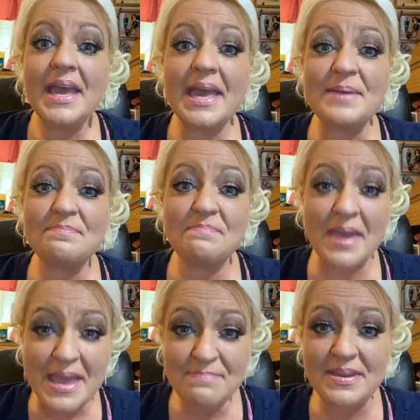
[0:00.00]
It
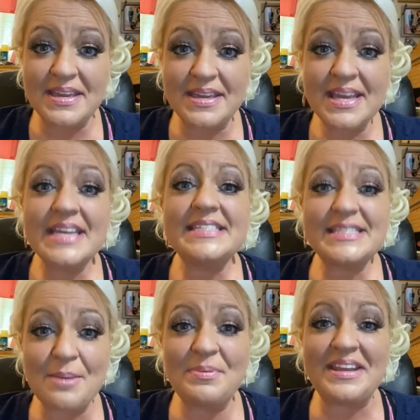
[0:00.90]
may be
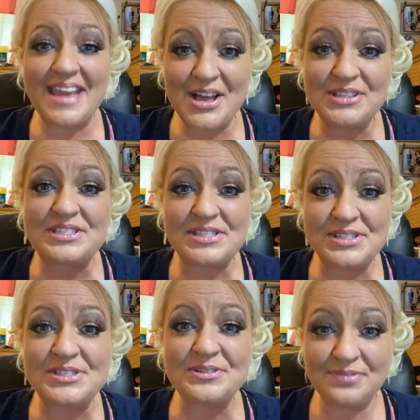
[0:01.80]
somebody else's
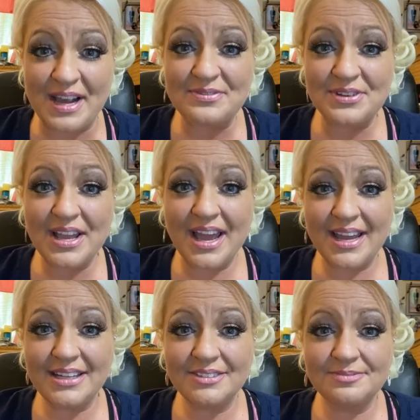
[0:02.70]
survival
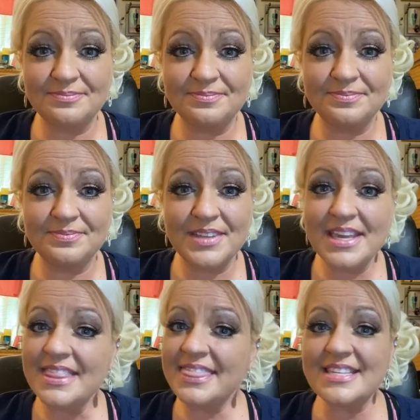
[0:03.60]
guide."
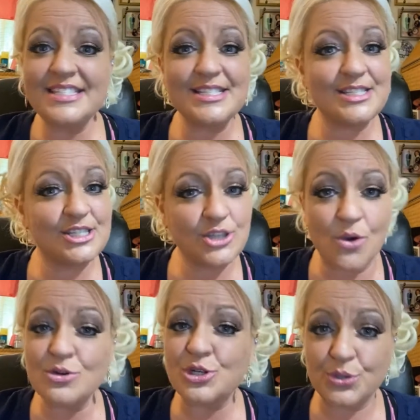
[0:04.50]
This is so
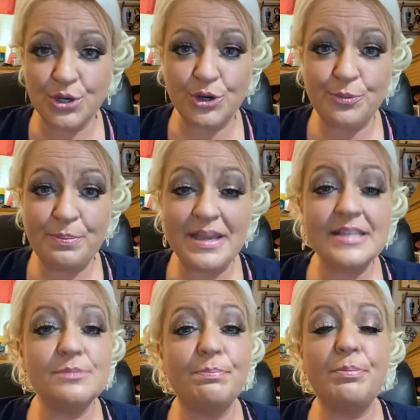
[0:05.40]
true
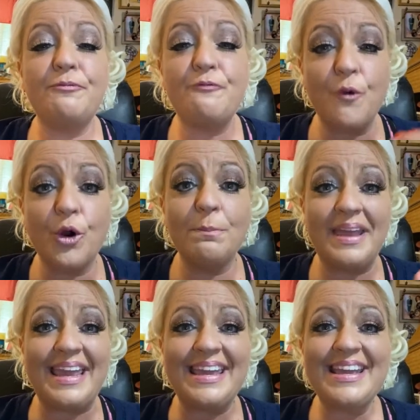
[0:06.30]
because for
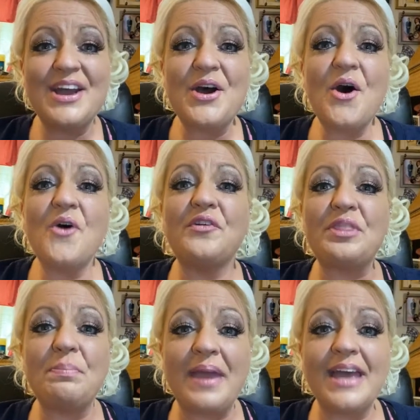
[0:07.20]
me, over the
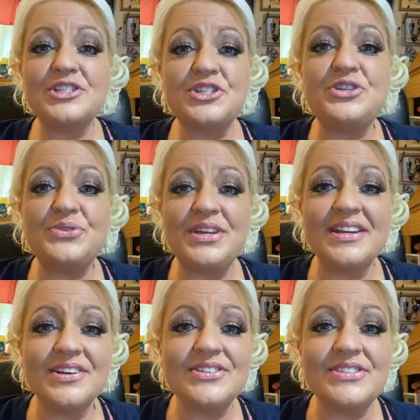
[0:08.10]
past 2
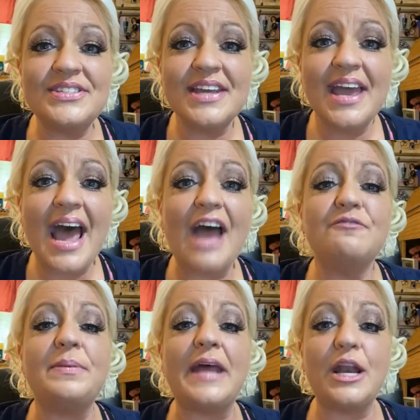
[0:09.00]
years, I've
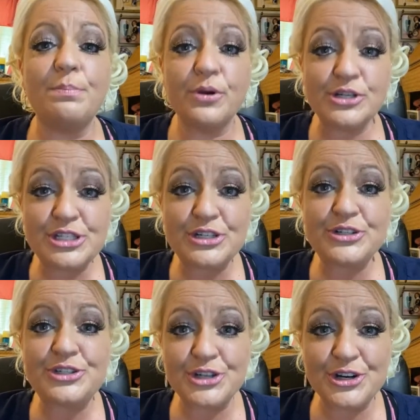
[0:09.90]
been on a personal
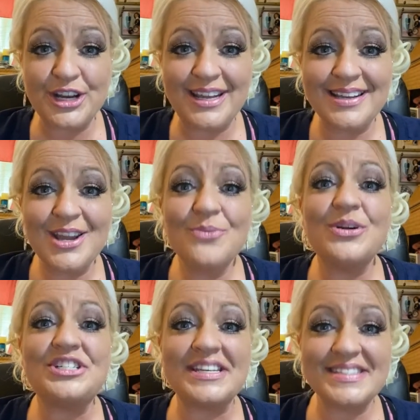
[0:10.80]
journey
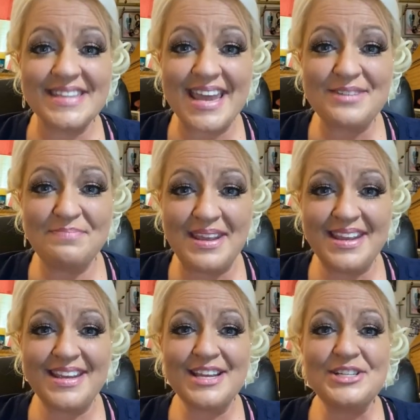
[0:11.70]
which has led
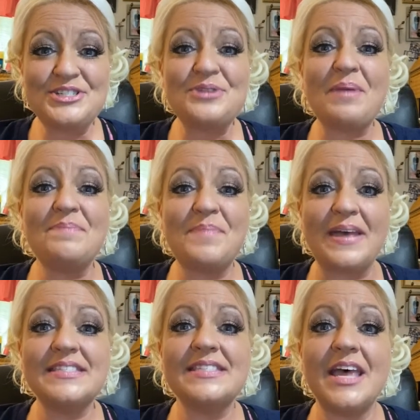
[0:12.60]
me to my
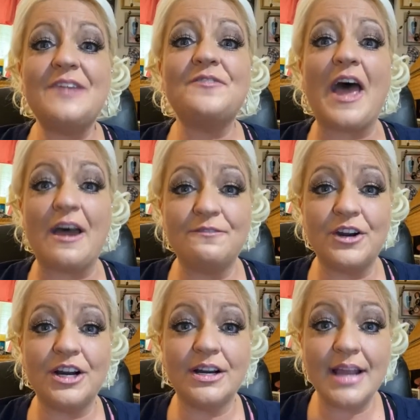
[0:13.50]
best life
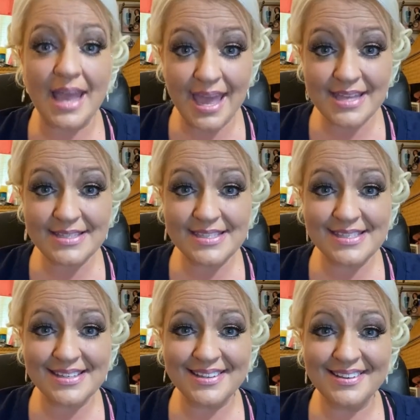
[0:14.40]
ever. Hence,
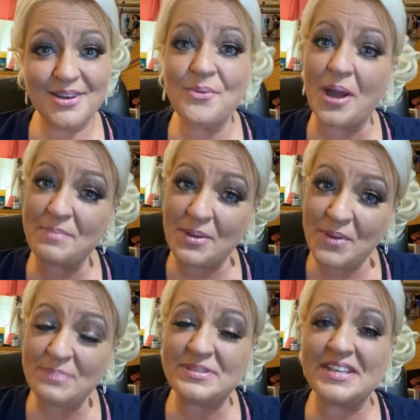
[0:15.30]
why my
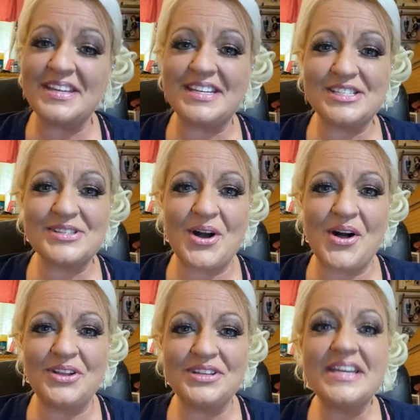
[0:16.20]
website is
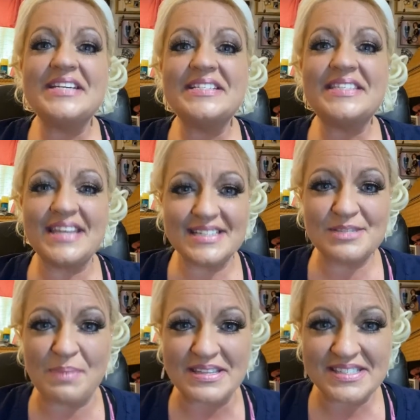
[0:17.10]
called Tina's
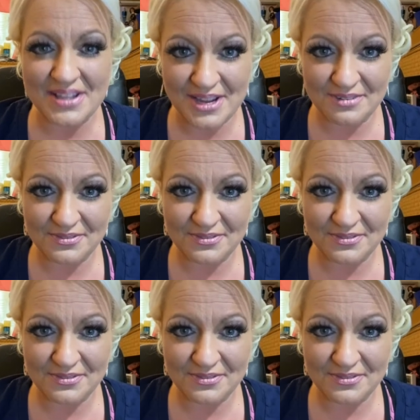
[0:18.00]
Best Life.